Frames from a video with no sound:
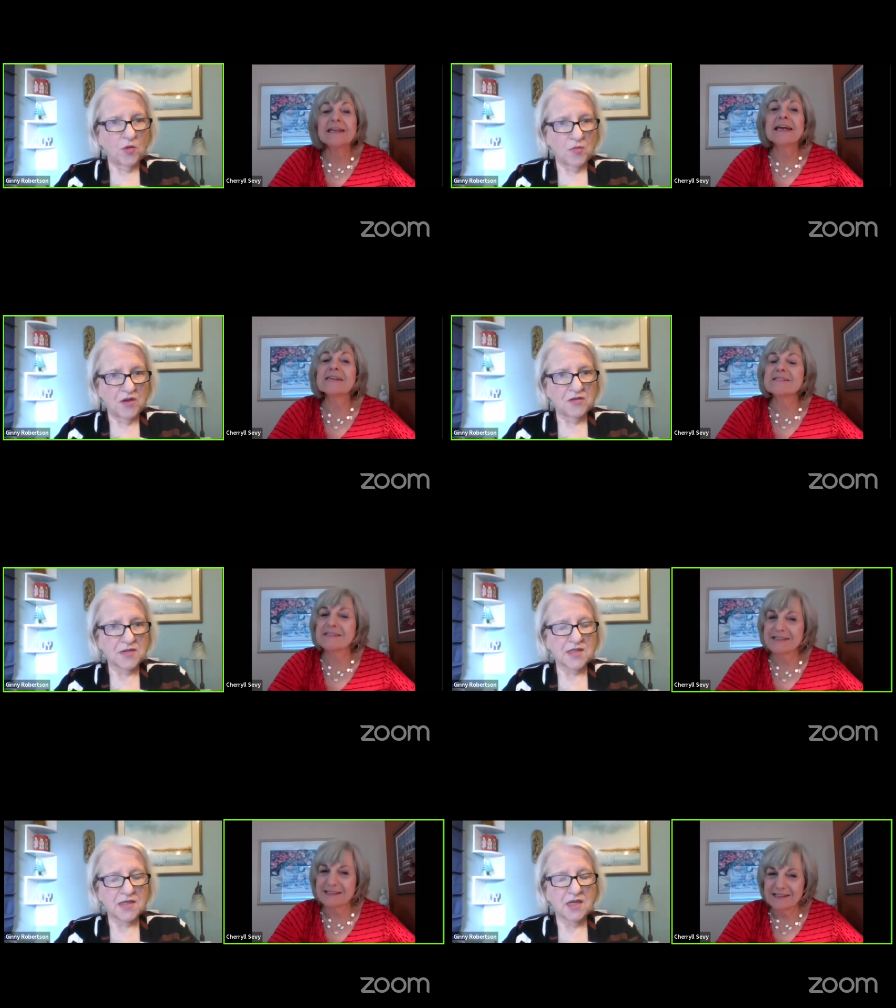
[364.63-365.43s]
Speaker 1: yes
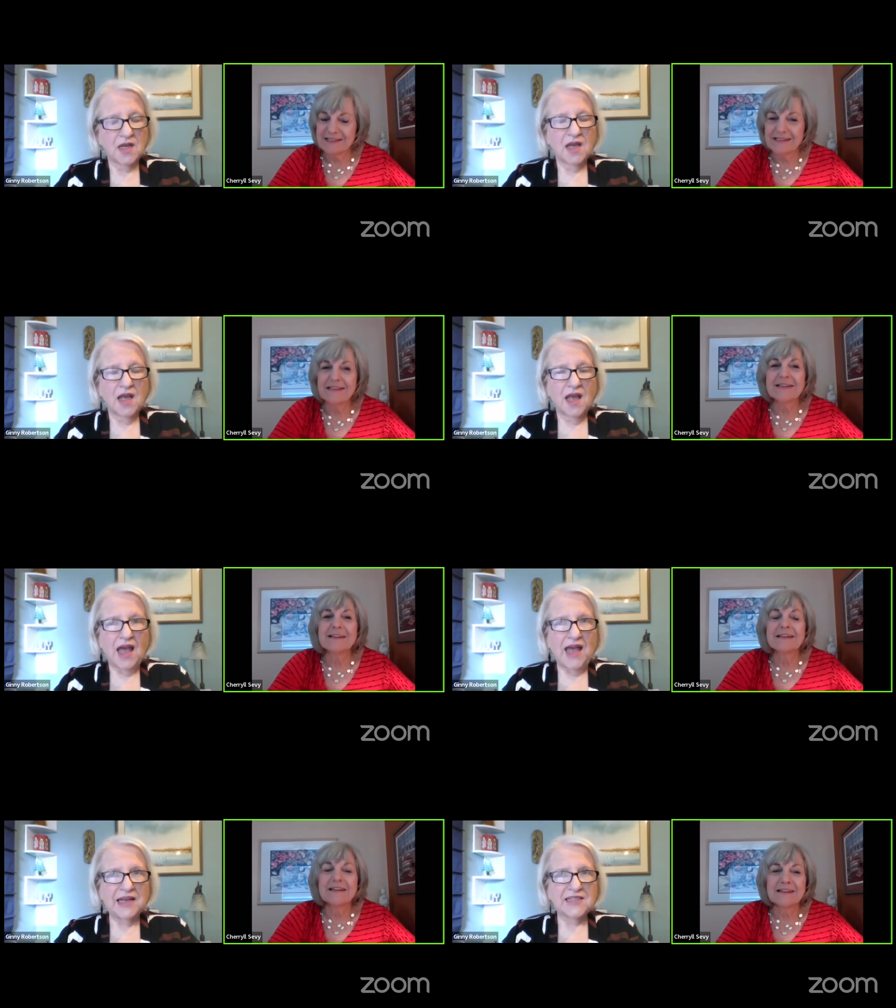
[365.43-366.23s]

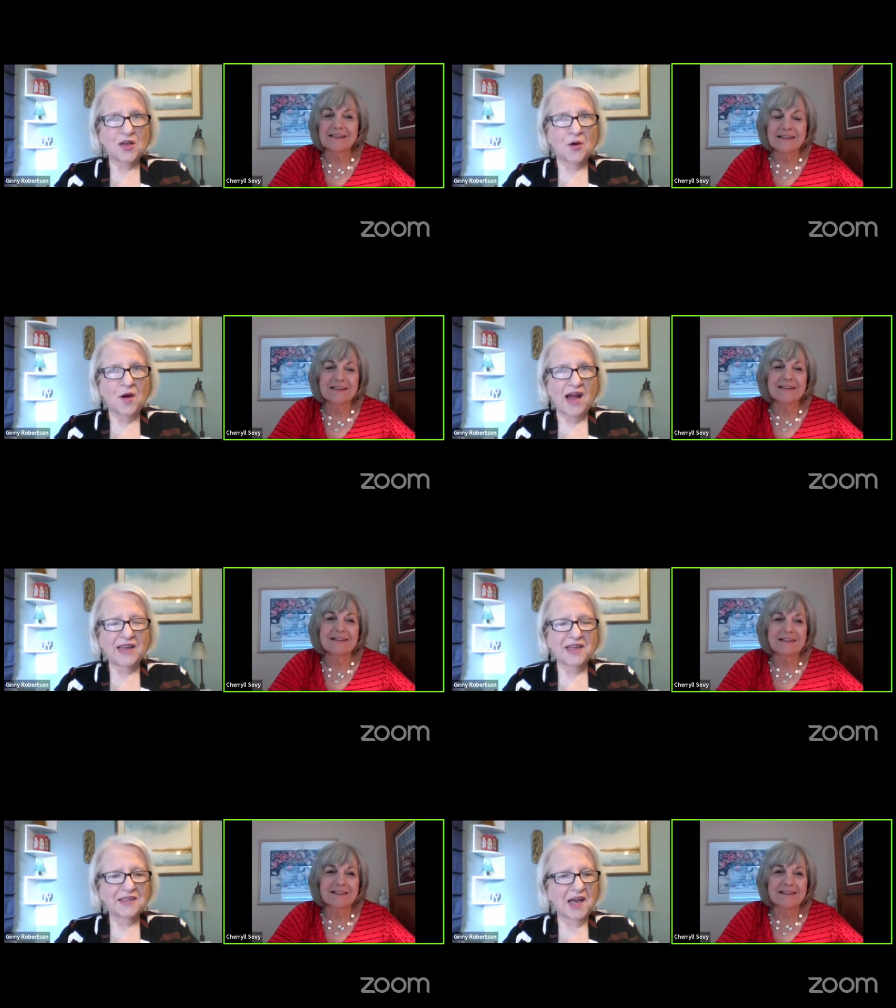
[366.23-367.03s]
and so i
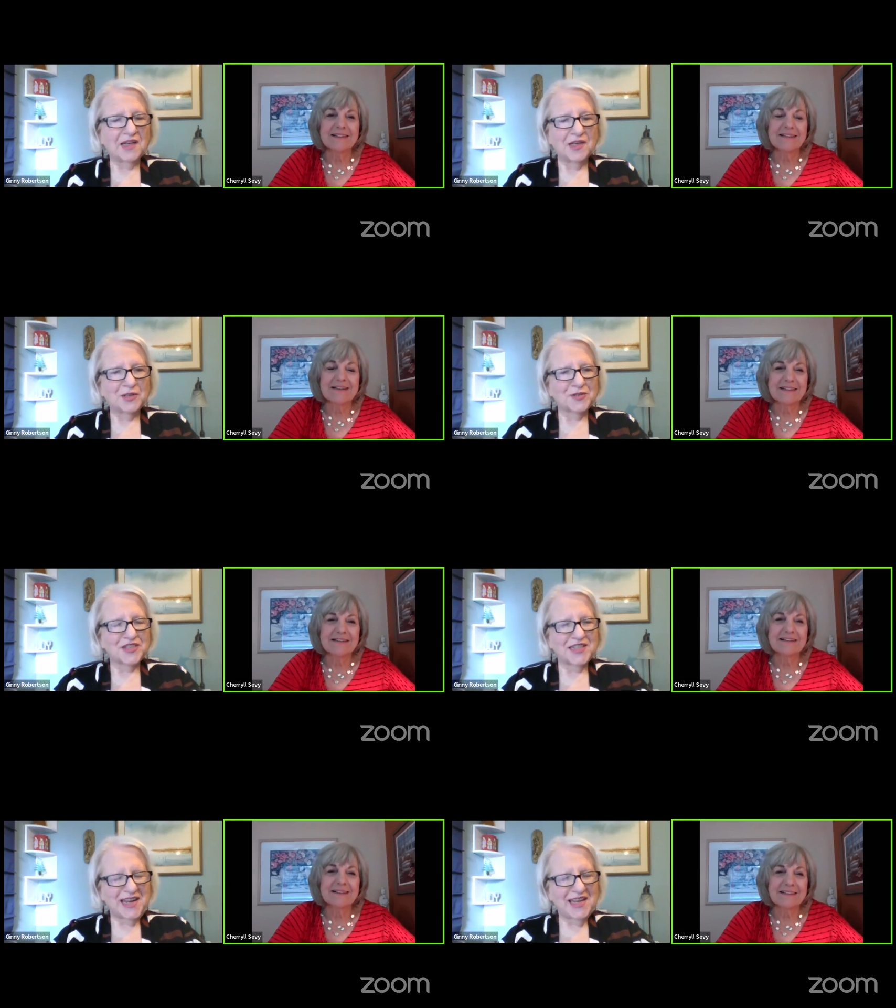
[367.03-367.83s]
can kind of
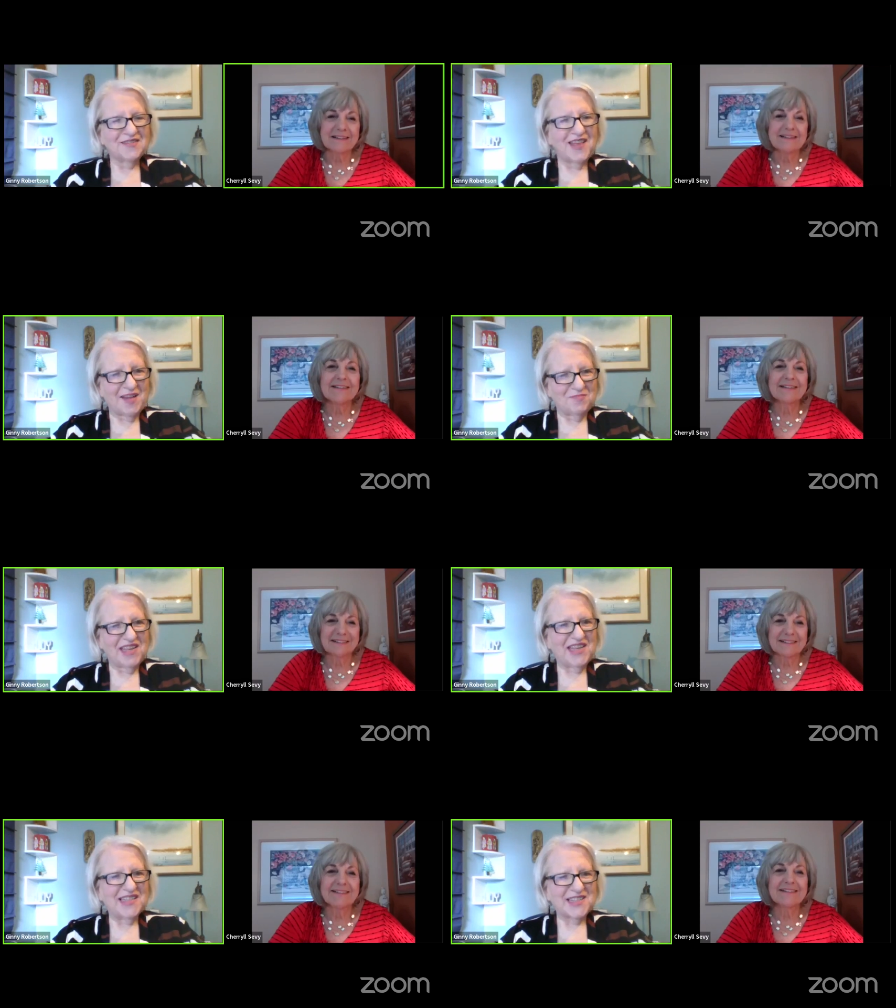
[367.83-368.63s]
understand that
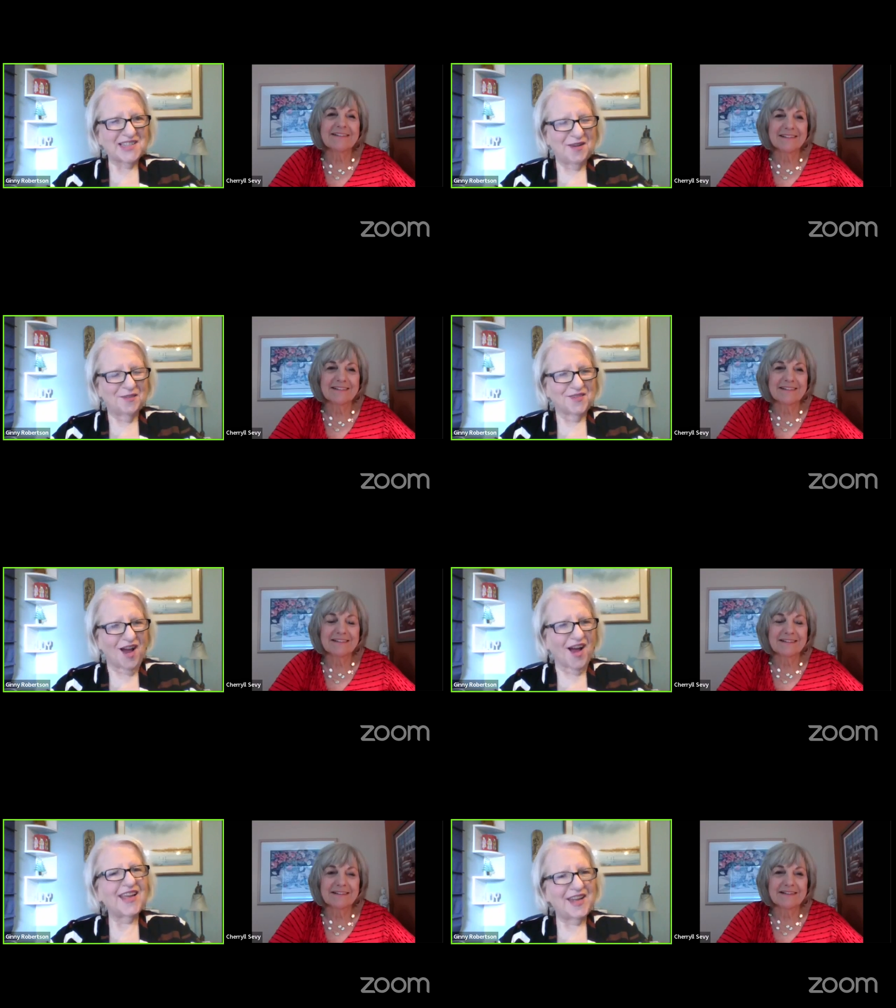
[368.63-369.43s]
piece of
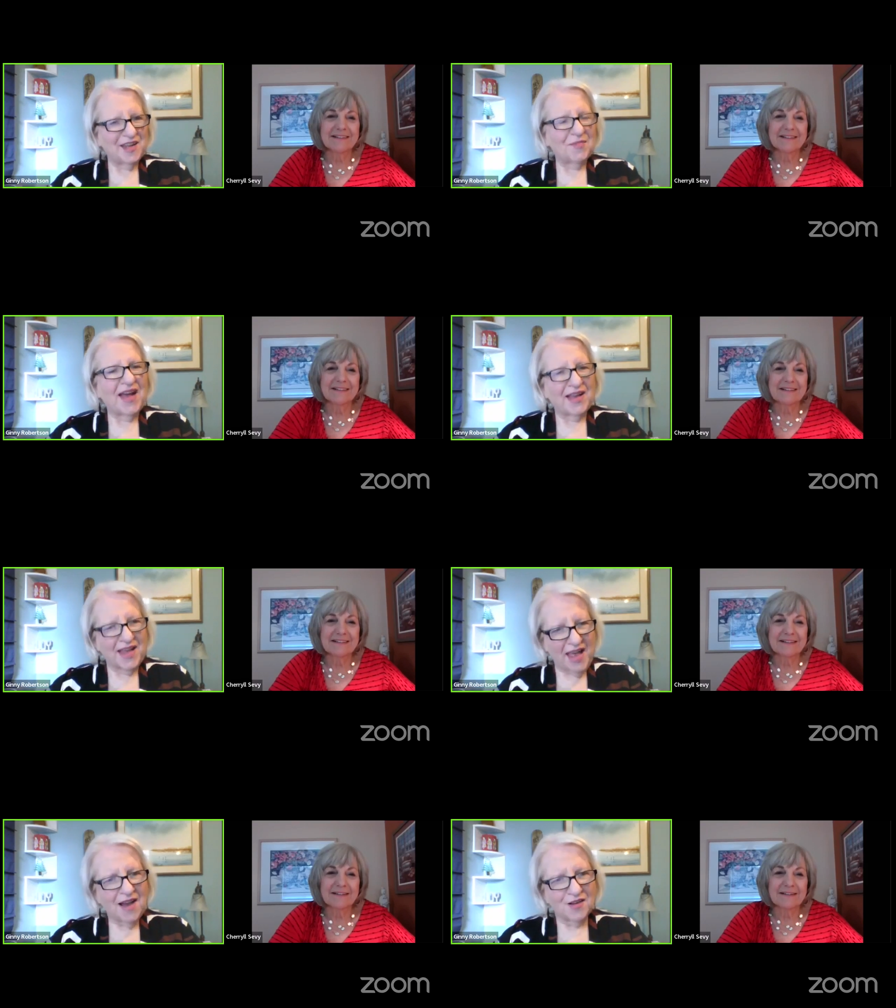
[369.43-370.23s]
not getting back
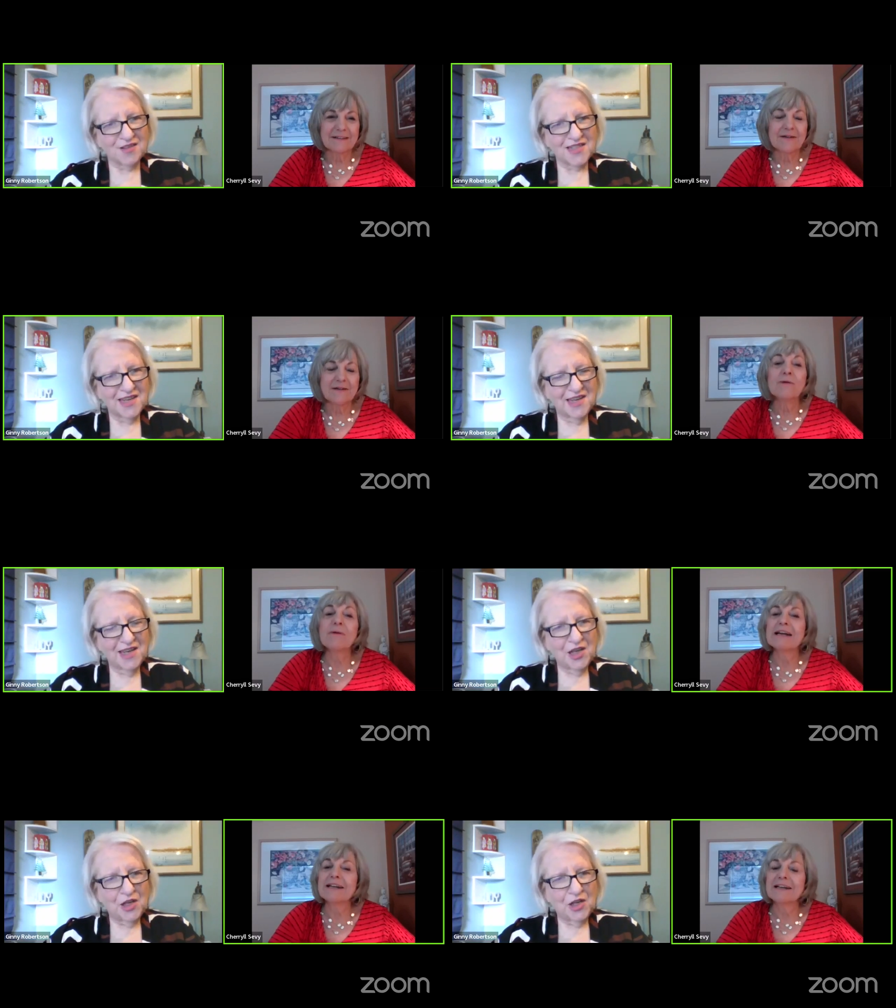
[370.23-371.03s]
out
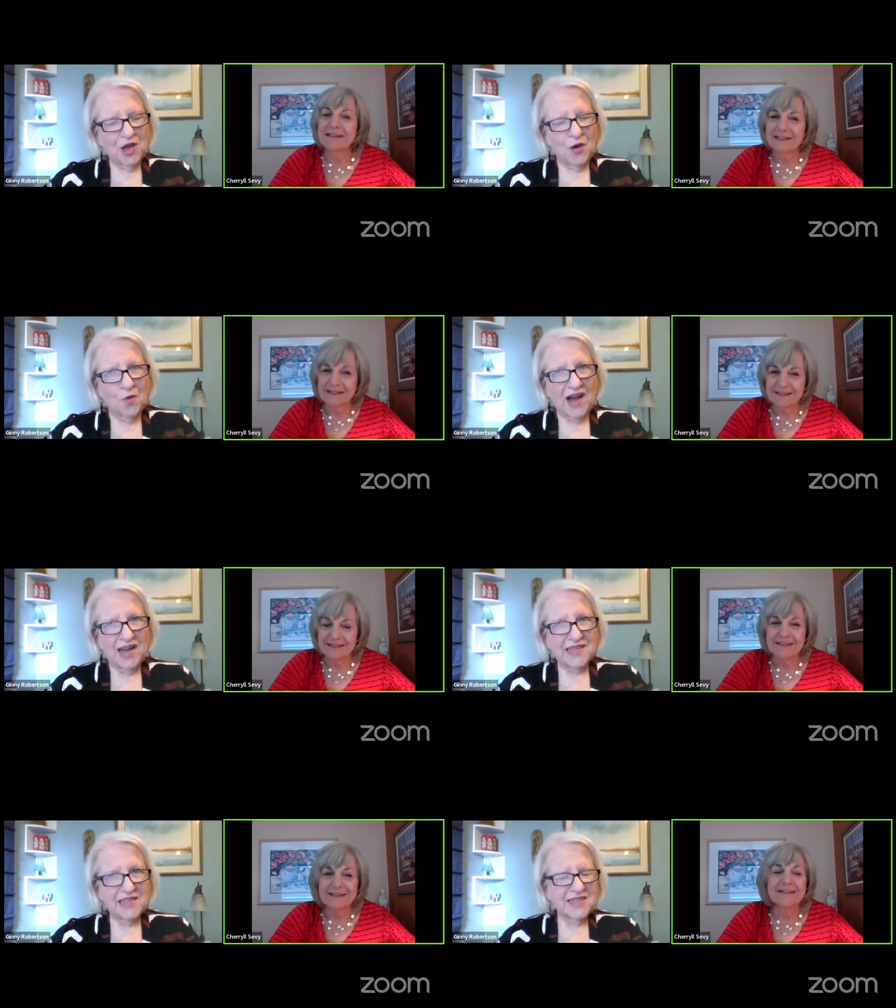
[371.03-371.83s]
right you know, i
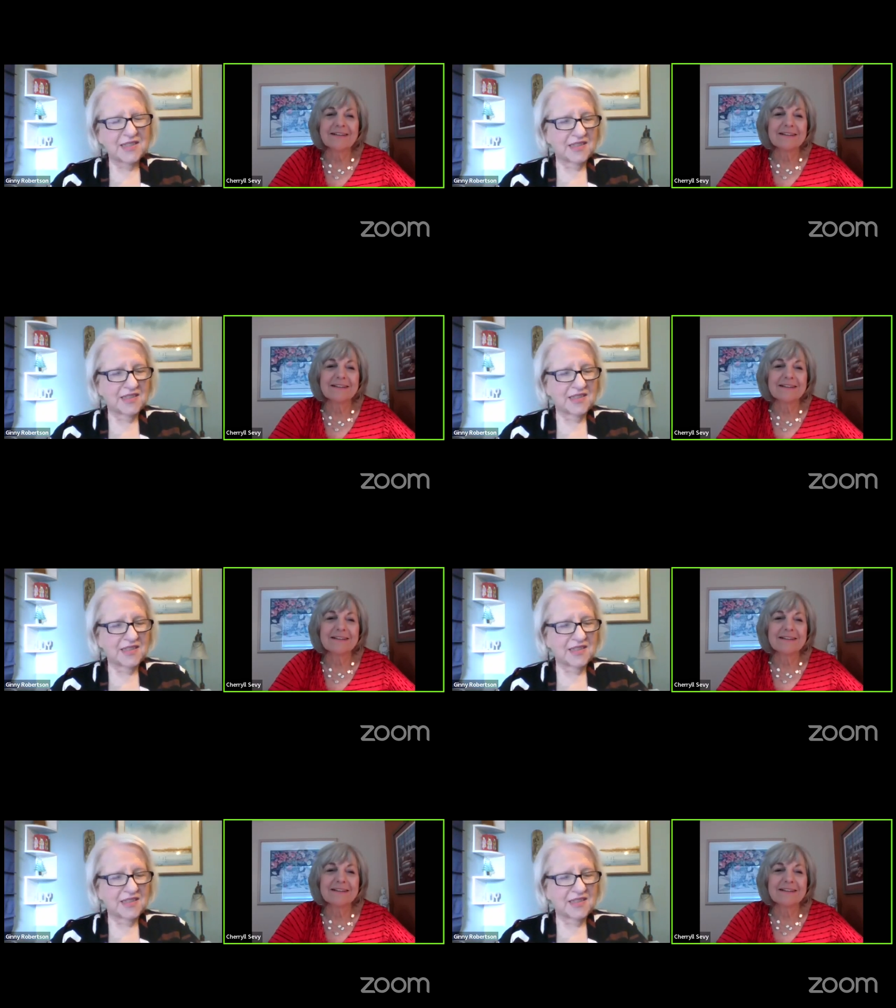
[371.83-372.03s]
didn't